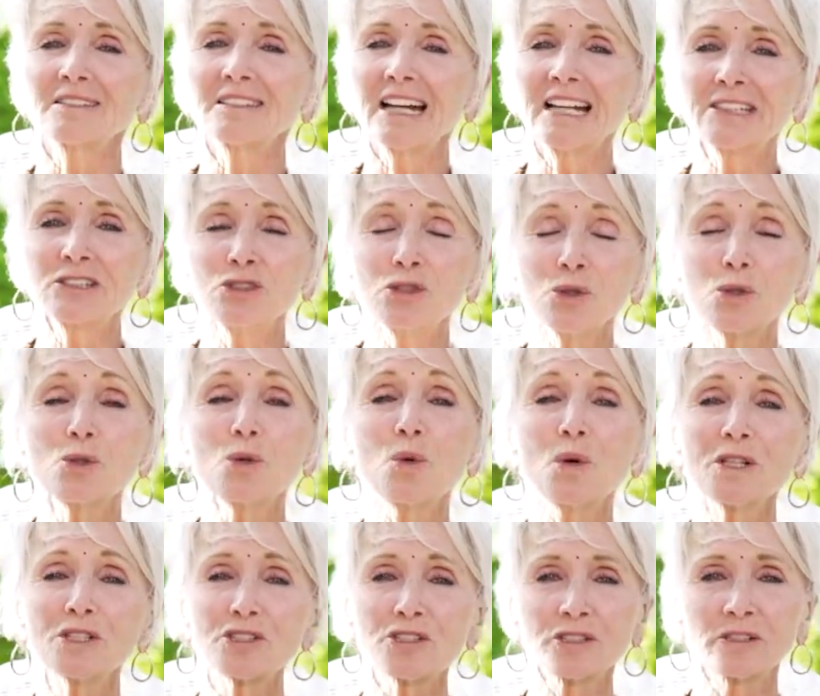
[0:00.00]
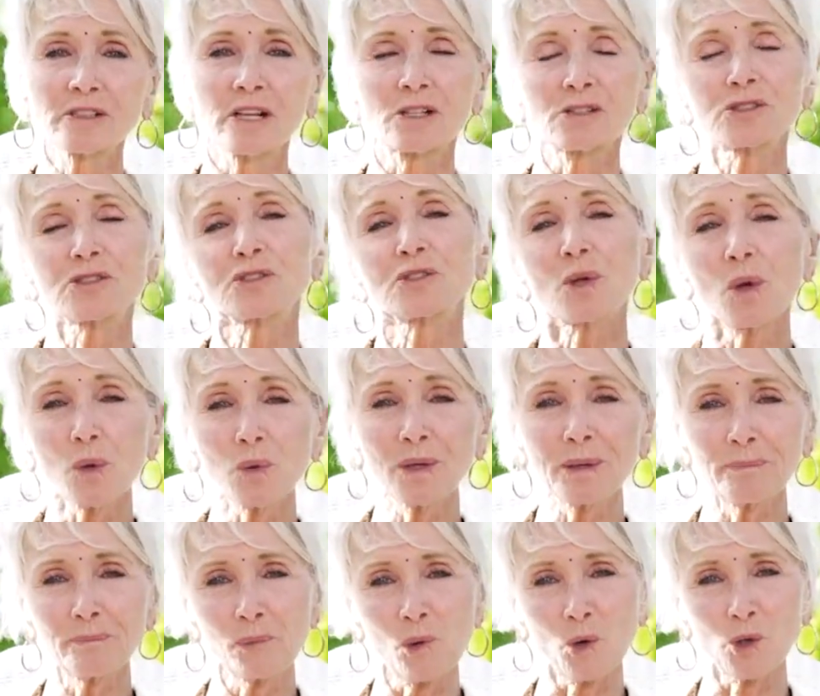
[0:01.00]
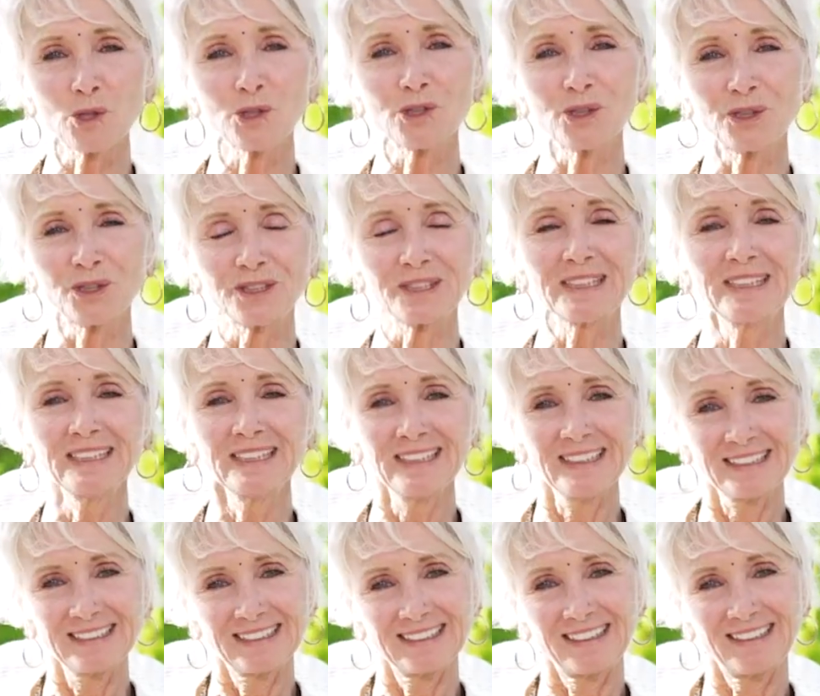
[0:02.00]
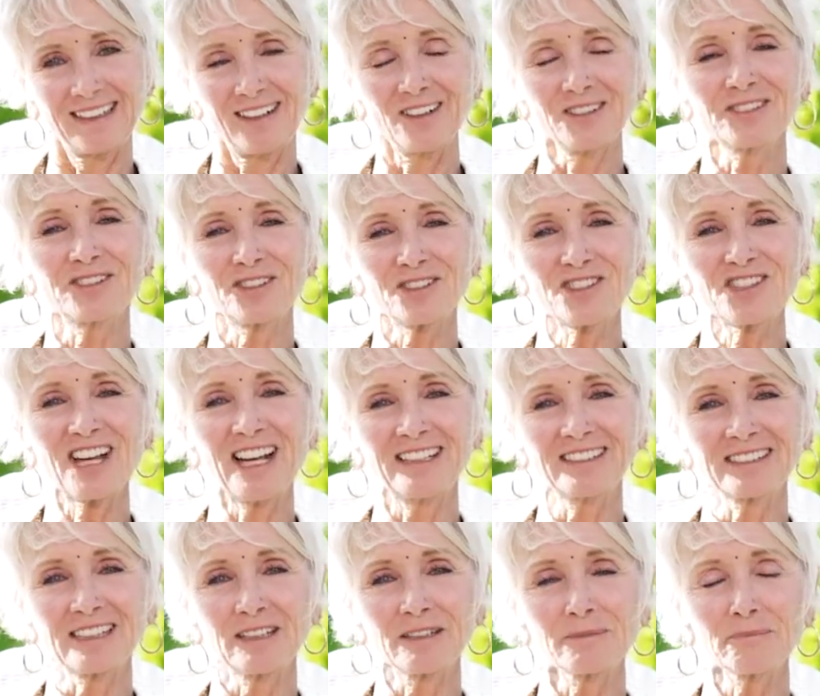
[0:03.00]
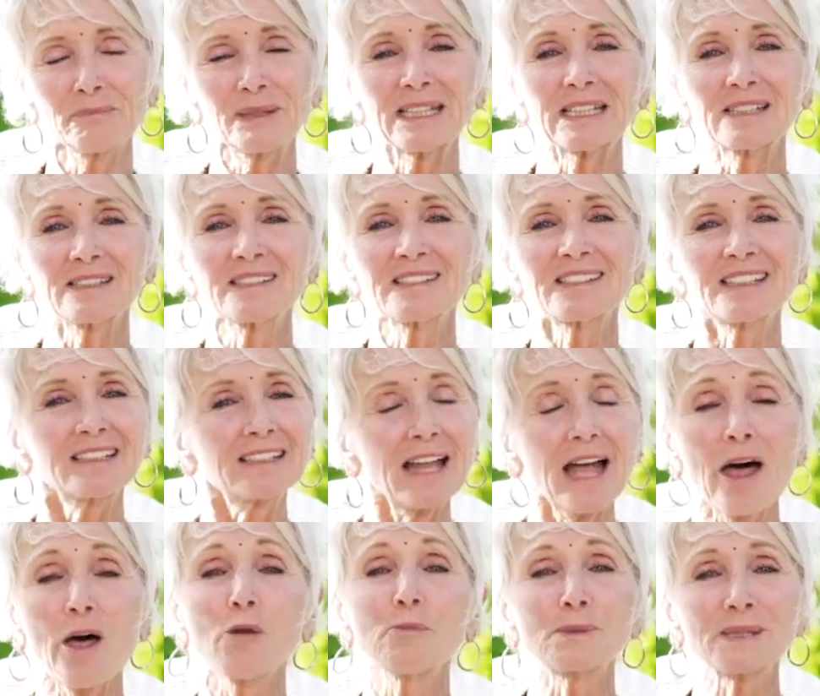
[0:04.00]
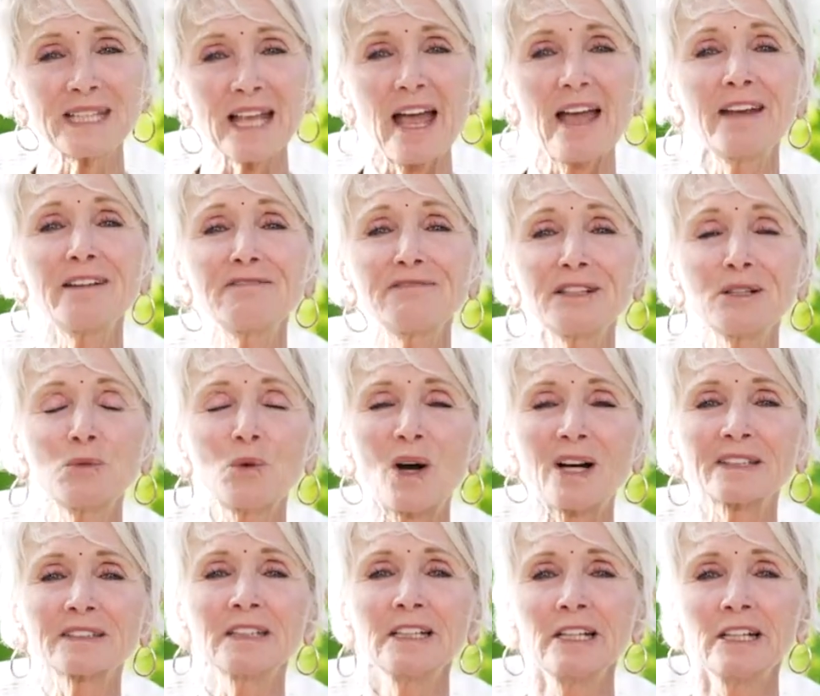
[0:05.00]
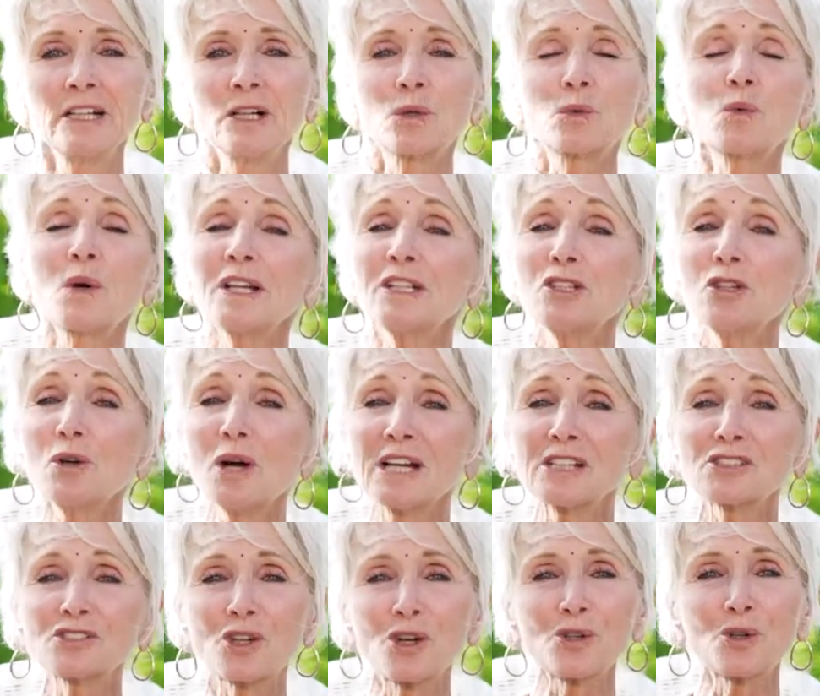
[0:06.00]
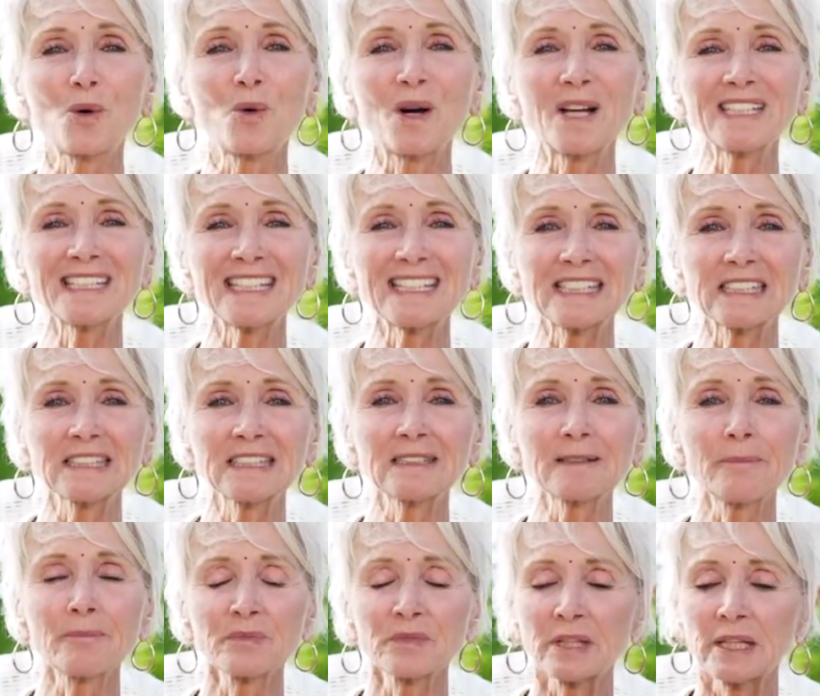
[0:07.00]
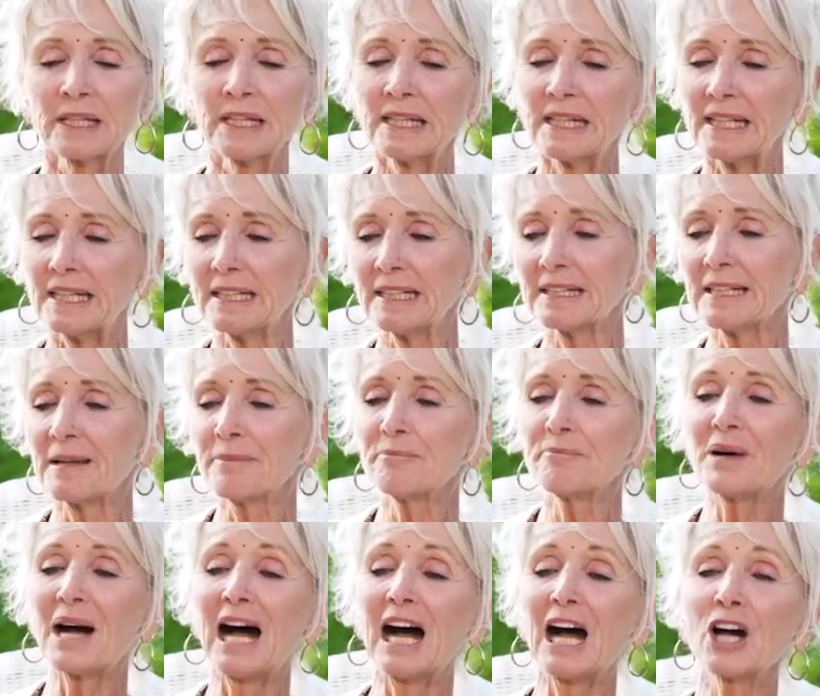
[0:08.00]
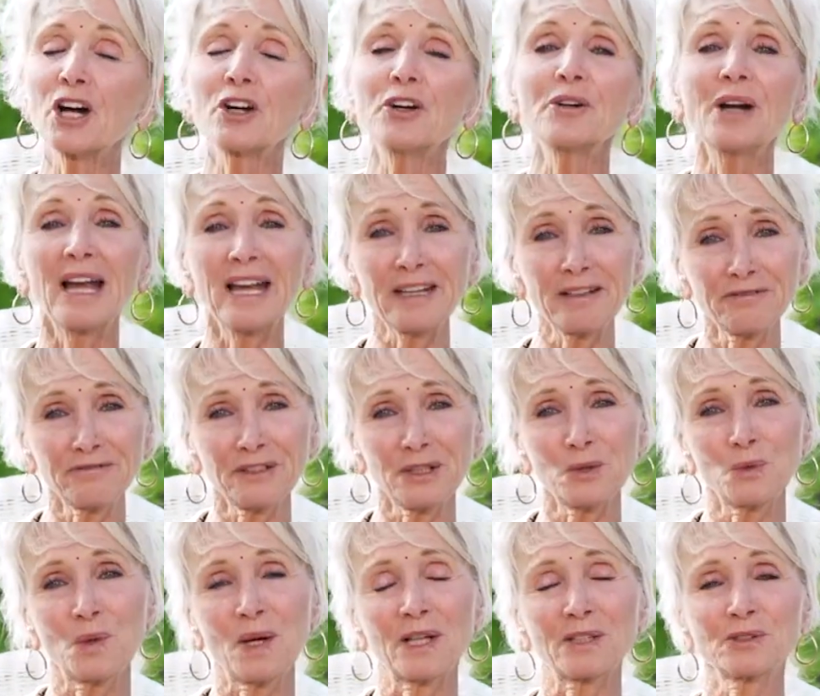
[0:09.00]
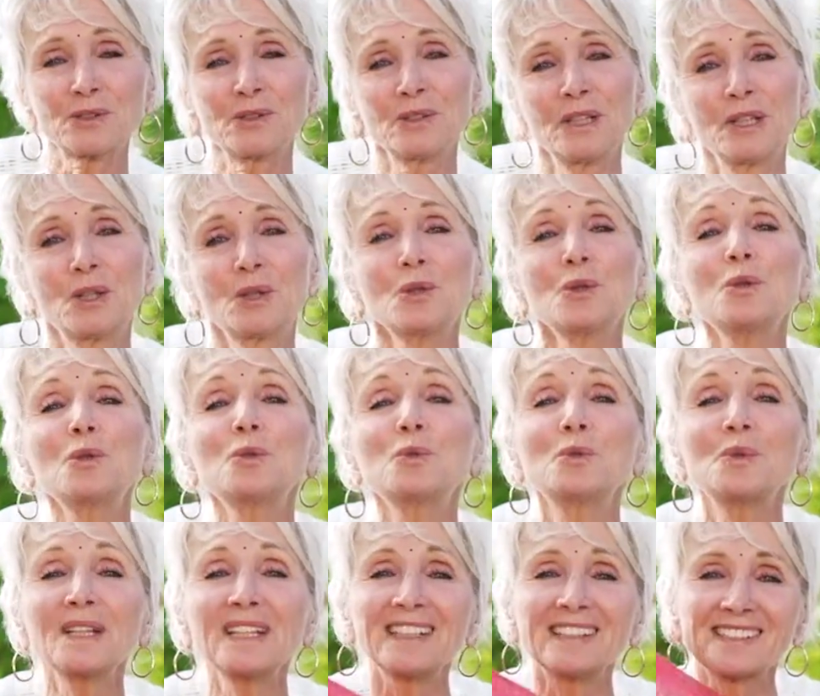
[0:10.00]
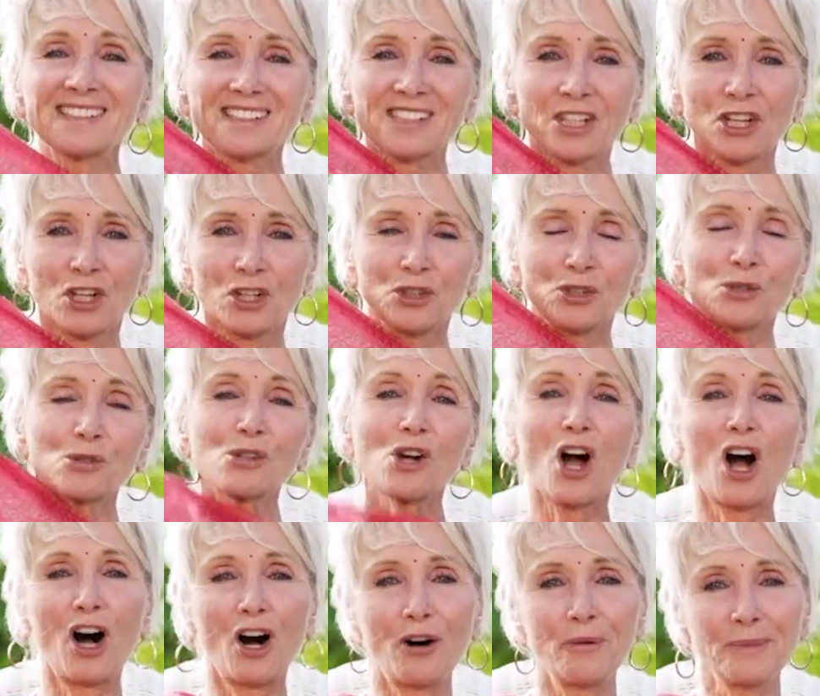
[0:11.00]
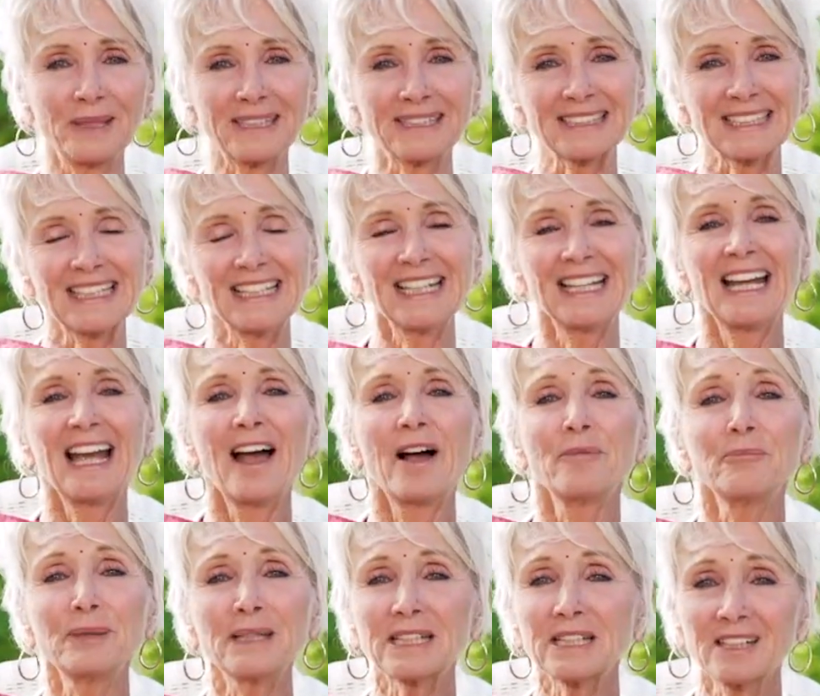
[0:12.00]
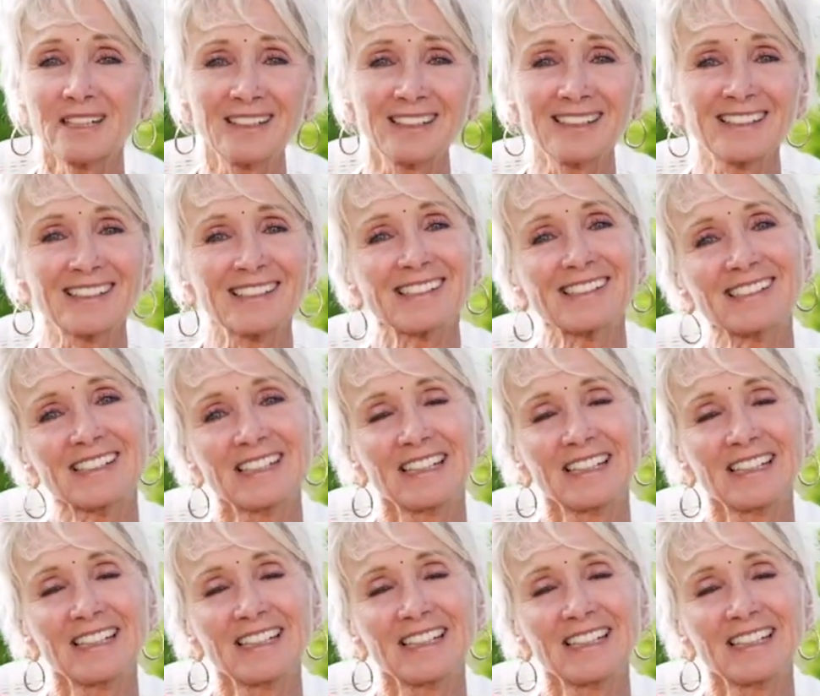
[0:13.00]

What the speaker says: and your question are so important on the channel because it helps everyone. When you ask a question, it empowers everyone who reads your comment, because